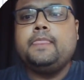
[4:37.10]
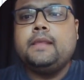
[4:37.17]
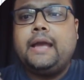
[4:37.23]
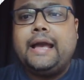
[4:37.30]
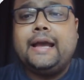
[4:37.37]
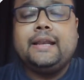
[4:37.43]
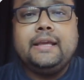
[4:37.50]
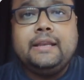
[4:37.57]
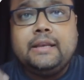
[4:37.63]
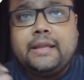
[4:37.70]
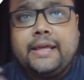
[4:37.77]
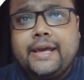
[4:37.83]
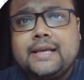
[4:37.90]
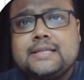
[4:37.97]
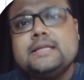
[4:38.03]
And in
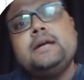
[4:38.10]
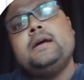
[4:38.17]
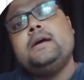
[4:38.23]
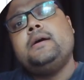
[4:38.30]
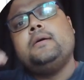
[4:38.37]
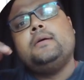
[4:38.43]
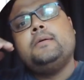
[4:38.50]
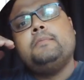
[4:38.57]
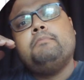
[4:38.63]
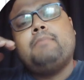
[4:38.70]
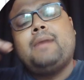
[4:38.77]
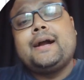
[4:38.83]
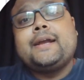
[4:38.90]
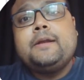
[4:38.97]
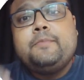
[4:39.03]
case
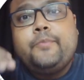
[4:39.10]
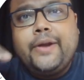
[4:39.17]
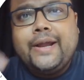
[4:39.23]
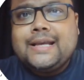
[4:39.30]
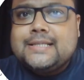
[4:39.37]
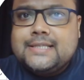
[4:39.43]
market breaks